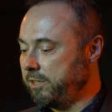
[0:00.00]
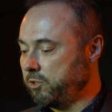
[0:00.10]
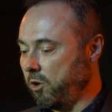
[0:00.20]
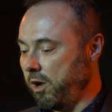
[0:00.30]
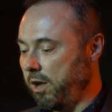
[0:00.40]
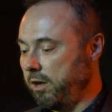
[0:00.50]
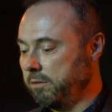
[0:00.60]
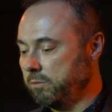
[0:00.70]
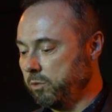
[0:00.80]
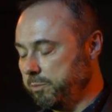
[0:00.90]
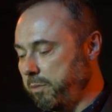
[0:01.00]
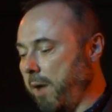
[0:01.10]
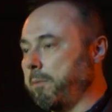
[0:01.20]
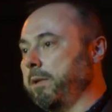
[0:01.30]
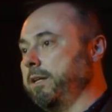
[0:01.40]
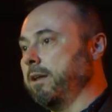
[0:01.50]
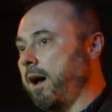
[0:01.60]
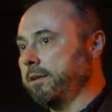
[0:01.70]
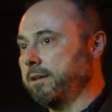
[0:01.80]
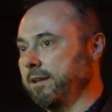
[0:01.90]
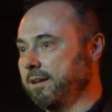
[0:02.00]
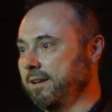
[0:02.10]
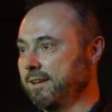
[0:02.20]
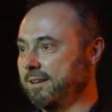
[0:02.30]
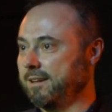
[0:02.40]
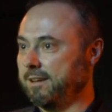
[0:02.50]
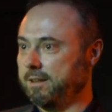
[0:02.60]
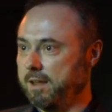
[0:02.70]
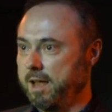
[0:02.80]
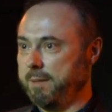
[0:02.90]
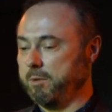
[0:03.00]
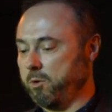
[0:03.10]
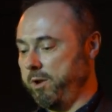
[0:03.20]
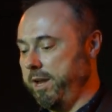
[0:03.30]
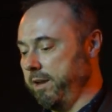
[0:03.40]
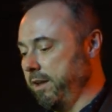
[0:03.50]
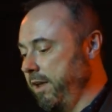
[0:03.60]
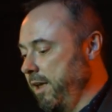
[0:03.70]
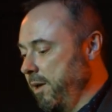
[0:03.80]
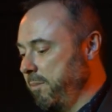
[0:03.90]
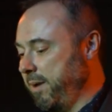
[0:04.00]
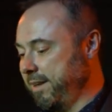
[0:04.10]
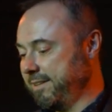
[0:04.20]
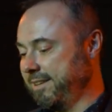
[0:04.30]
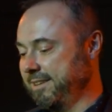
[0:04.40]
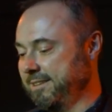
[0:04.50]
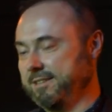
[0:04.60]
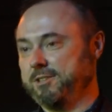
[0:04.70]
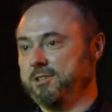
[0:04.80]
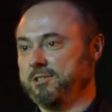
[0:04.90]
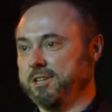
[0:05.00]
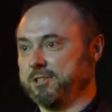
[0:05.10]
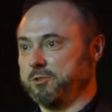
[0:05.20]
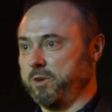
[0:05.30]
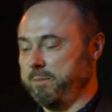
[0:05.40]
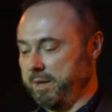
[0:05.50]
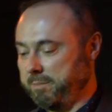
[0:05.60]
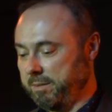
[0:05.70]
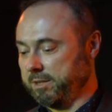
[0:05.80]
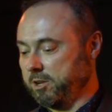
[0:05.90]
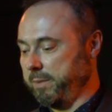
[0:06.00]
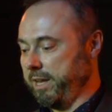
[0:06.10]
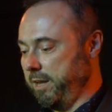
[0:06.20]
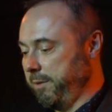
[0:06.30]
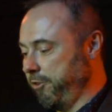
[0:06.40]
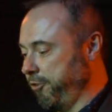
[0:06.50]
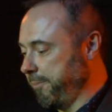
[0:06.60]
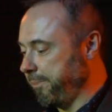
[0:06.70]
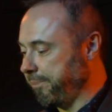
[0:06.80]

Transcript: saw was probably not lime green, but this is an extremely public domain image.